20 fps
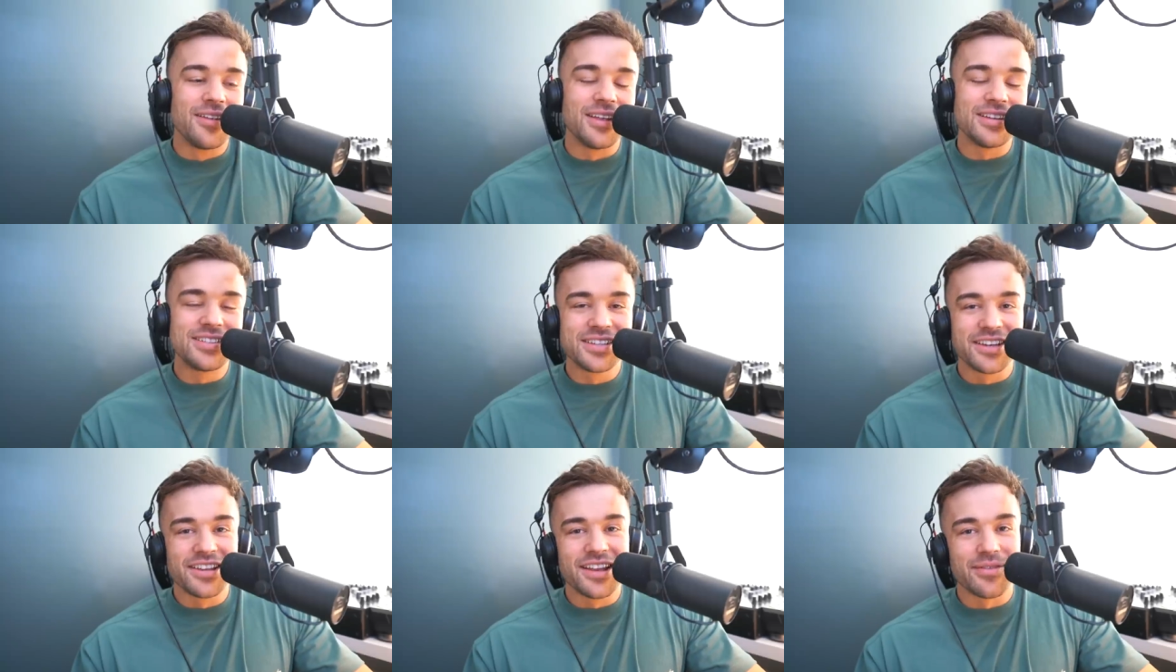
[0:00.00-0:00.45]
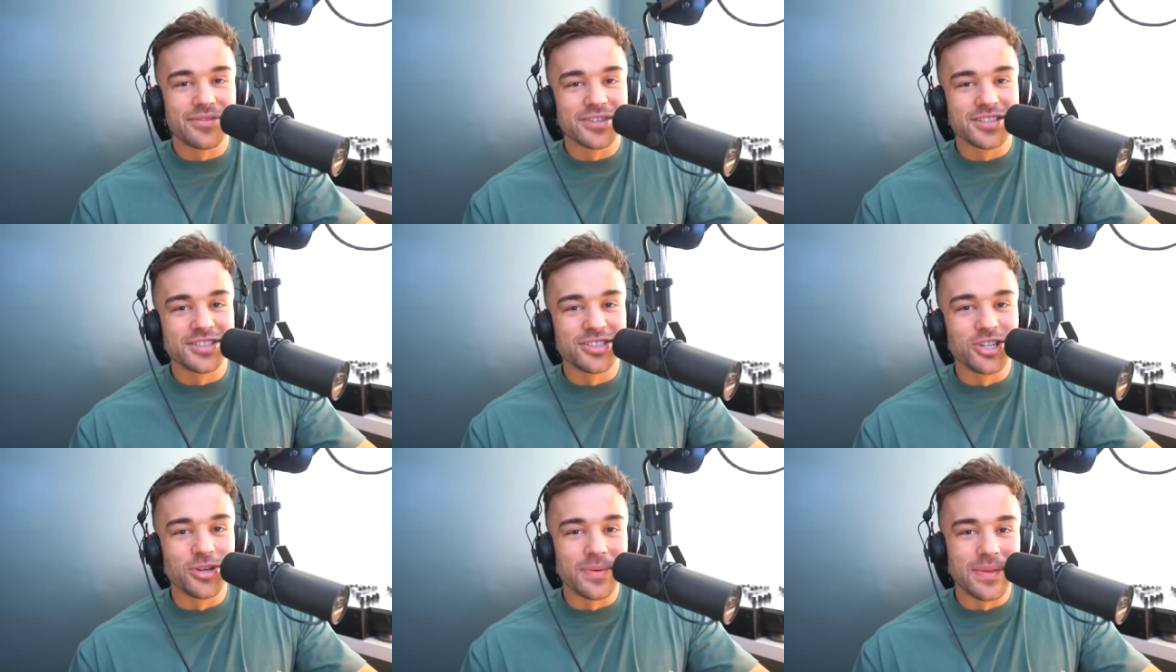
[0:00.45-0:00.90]
This is another
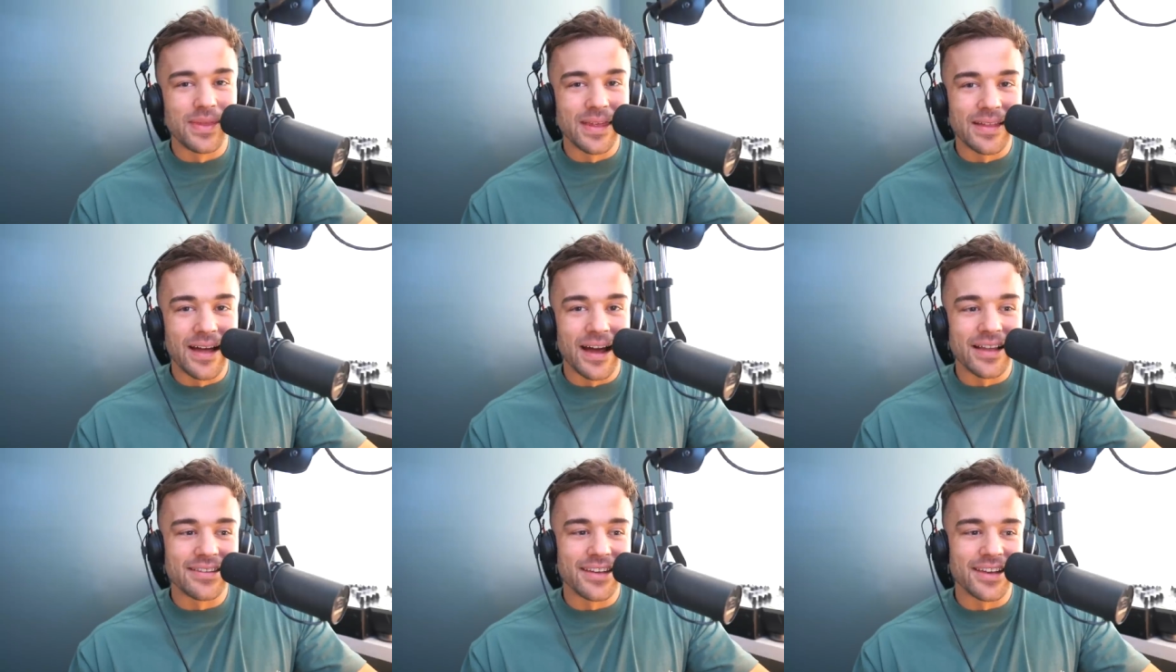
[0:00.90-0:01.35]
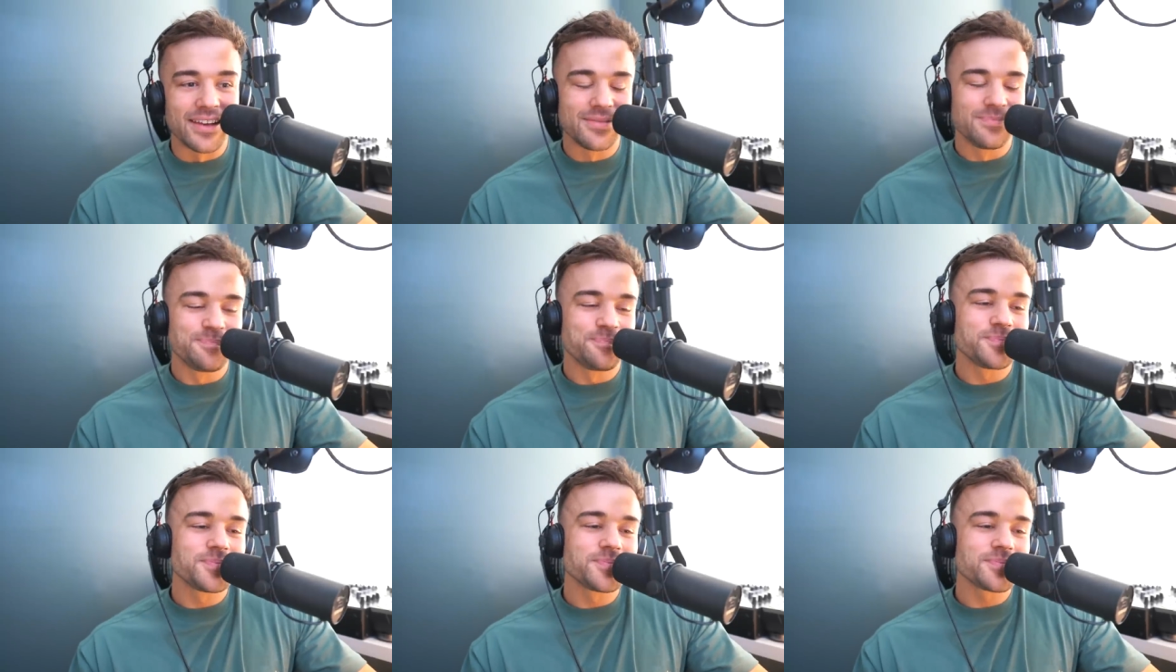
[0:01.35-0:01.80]
stupid thing that I
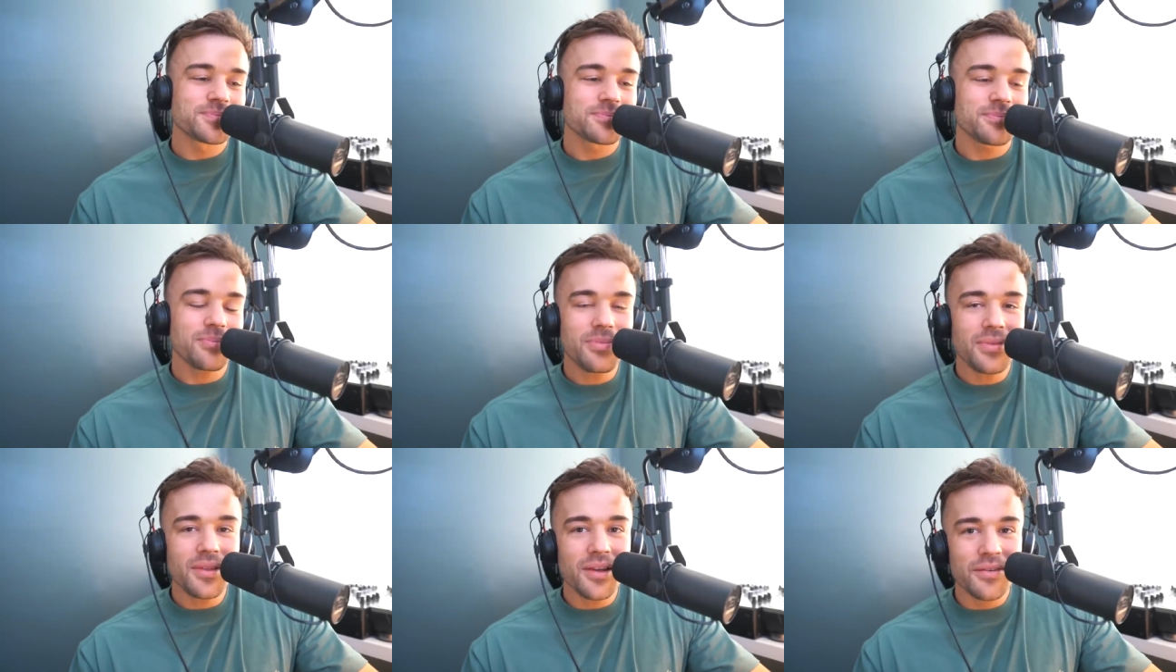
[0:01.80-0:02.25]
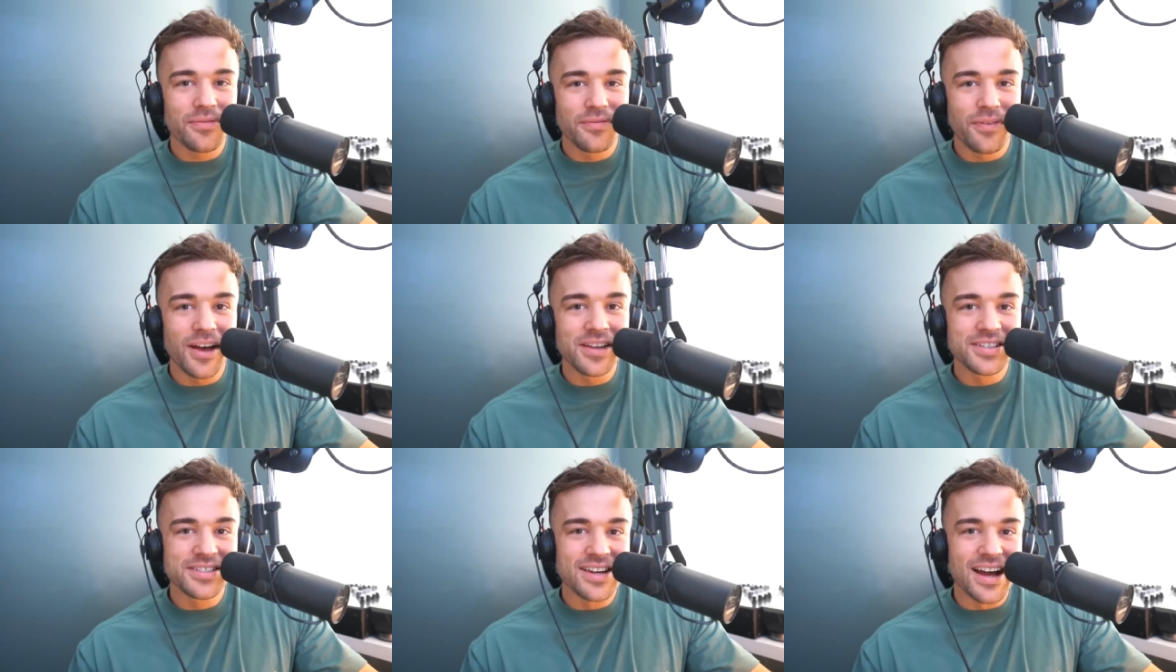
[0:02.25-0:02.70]
did.
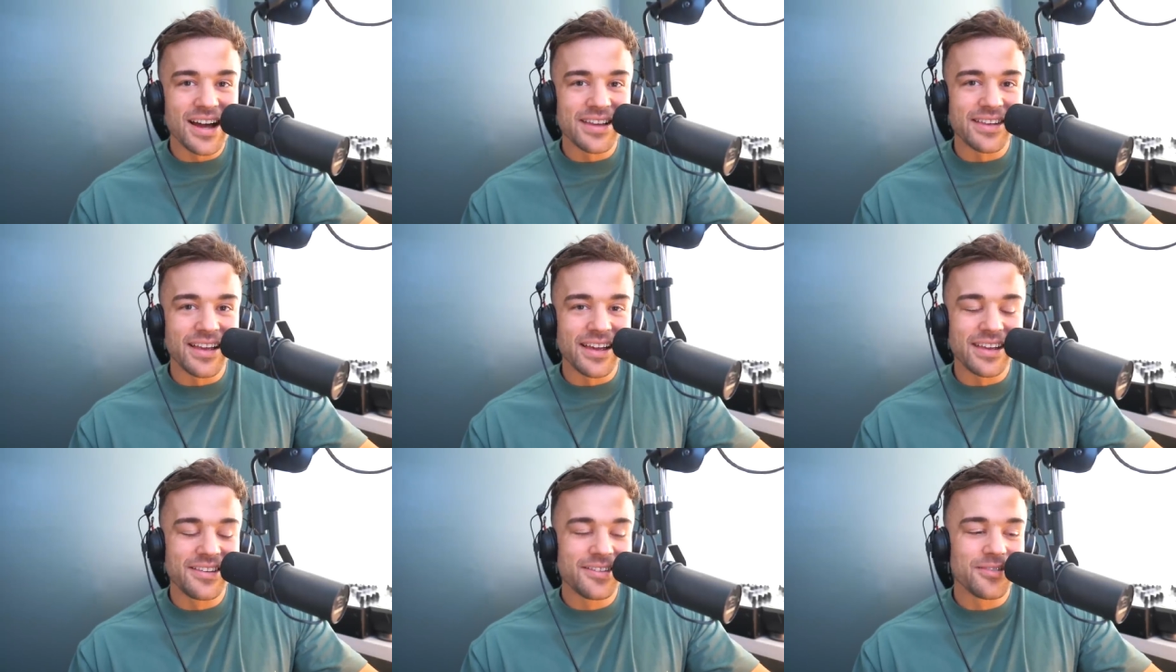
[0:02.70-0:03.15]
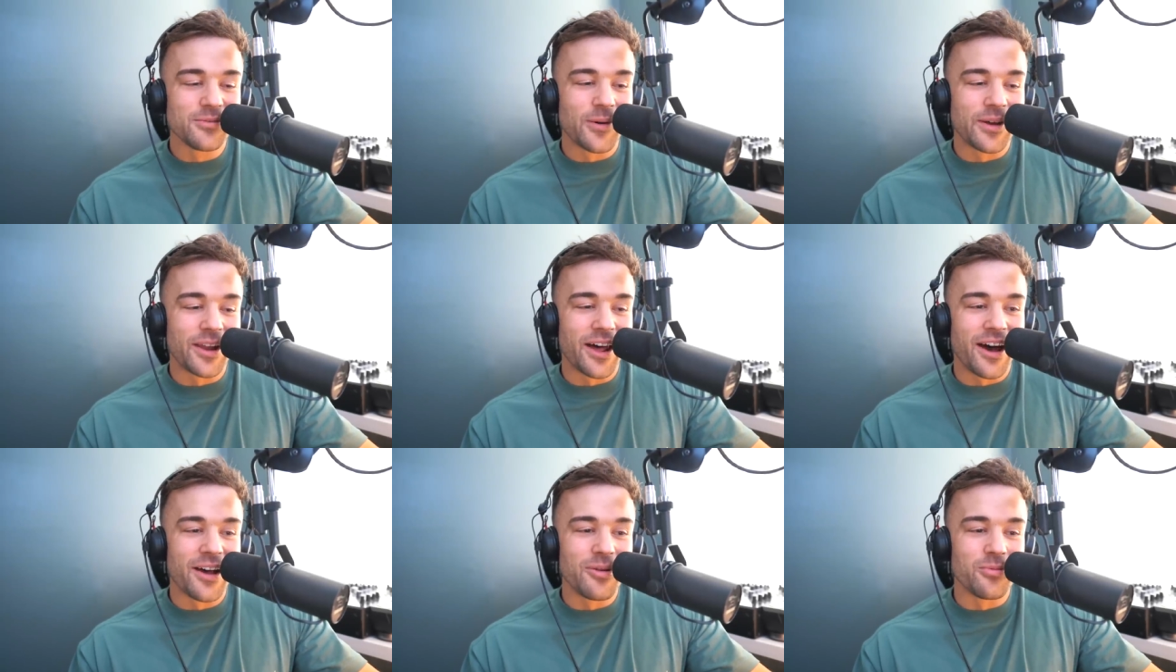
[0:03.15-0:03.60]
First thing that I did
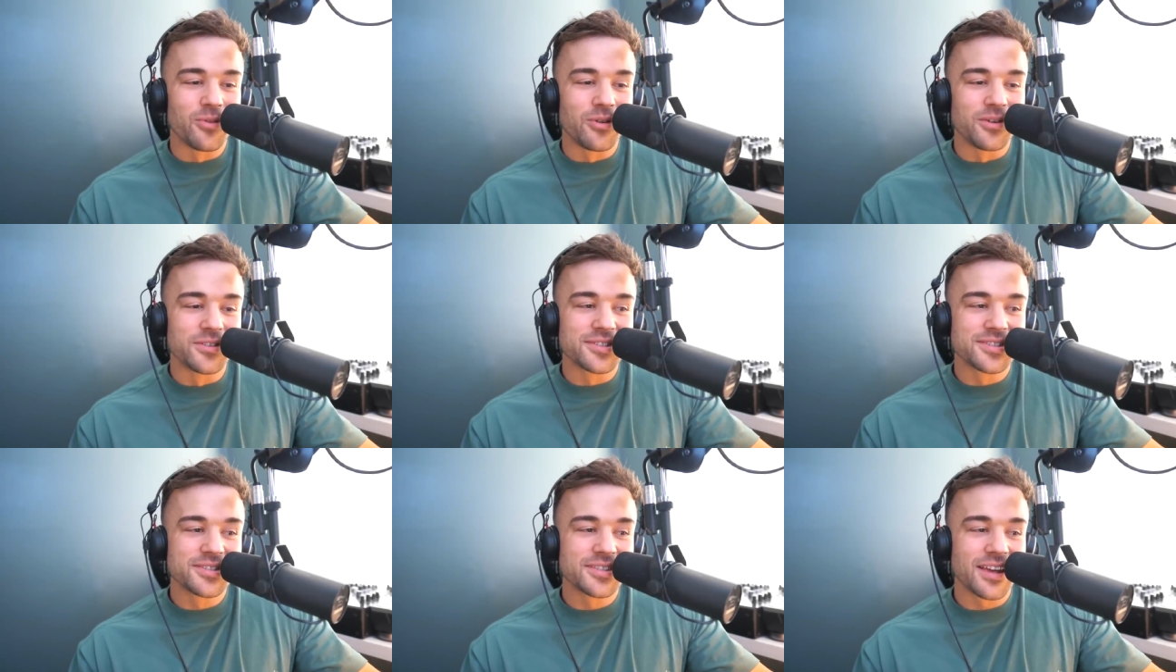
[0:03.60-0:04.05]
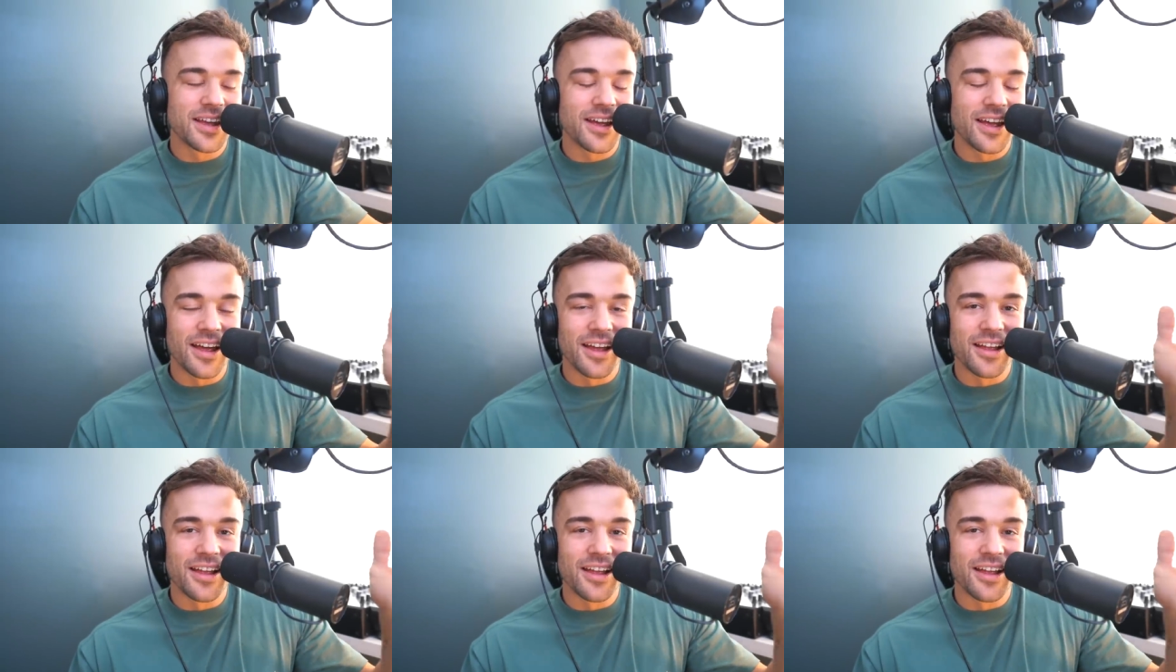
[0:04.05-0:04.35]
when I was